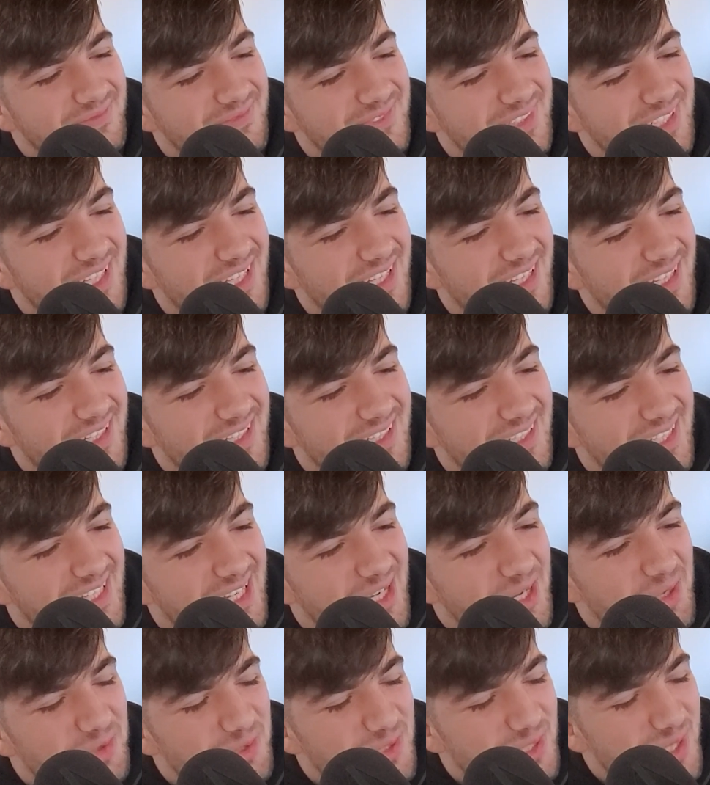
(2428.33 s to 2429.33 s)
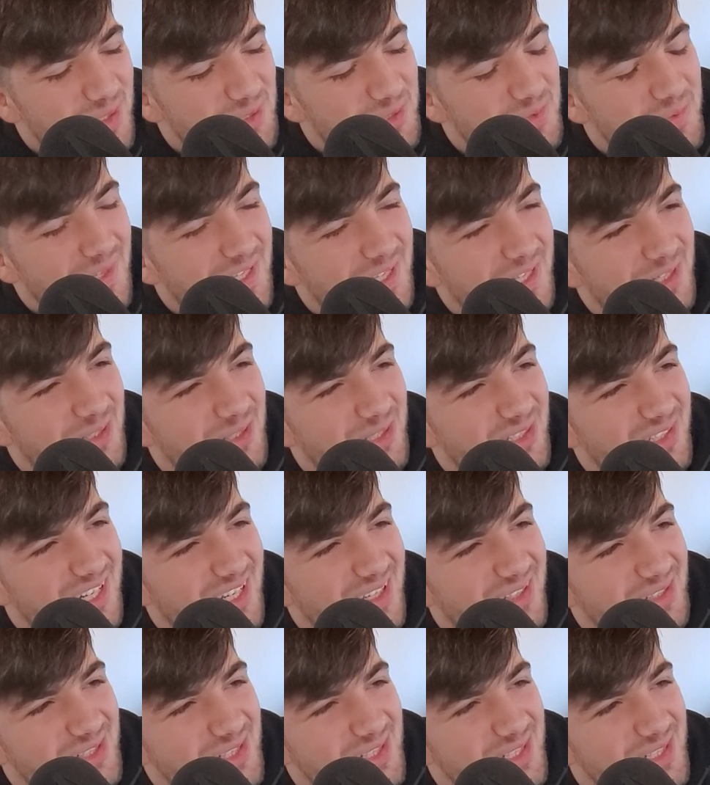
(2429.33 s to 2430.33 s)
That I was planning on
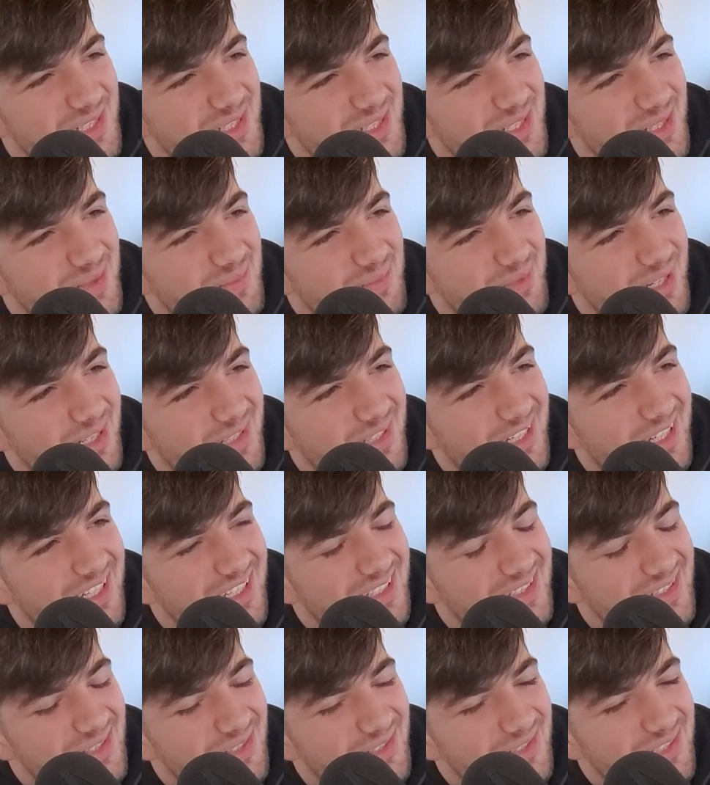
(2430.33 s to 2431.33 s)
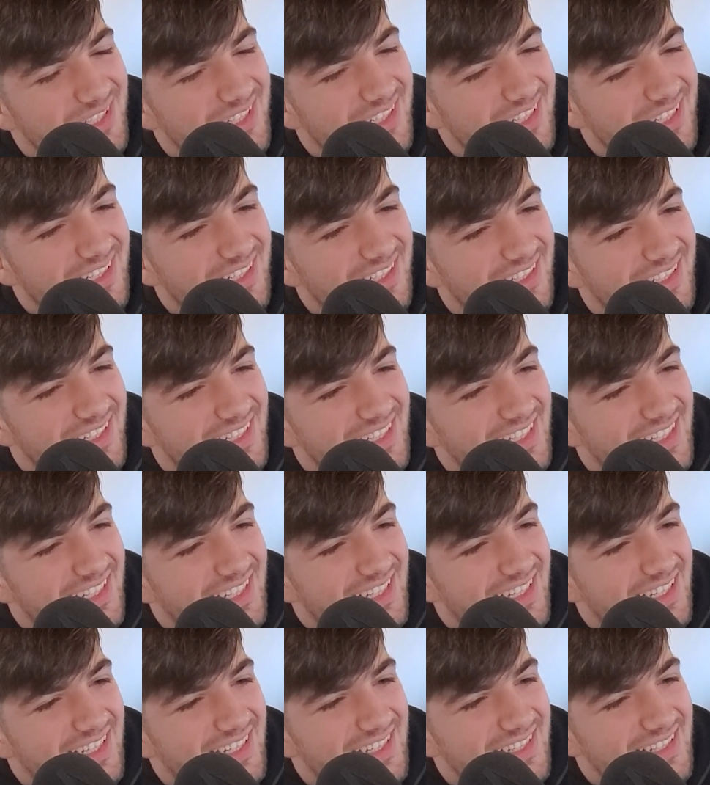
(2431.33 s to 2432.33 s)
announcing this on the podcast, so it's like
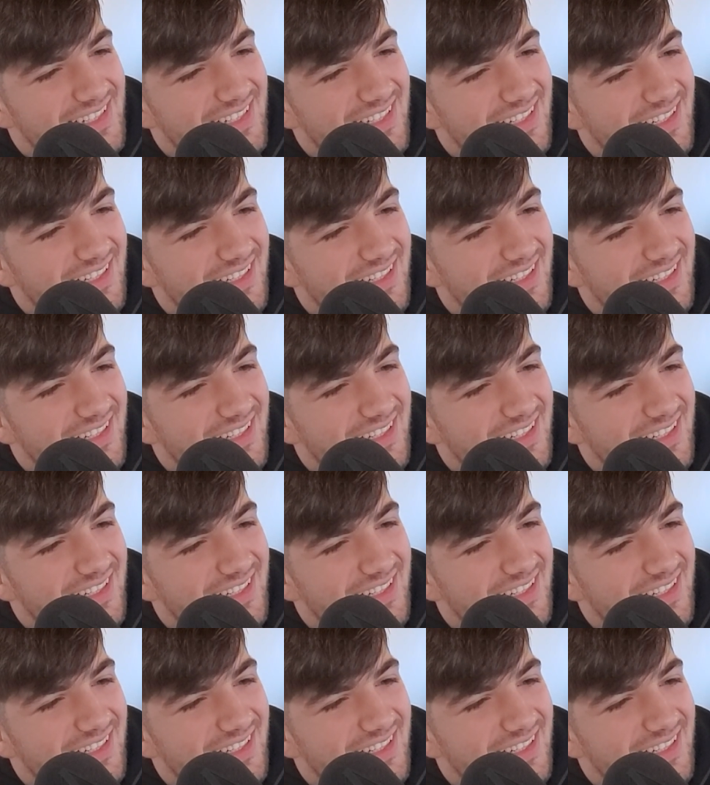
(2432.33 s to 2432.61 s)
it's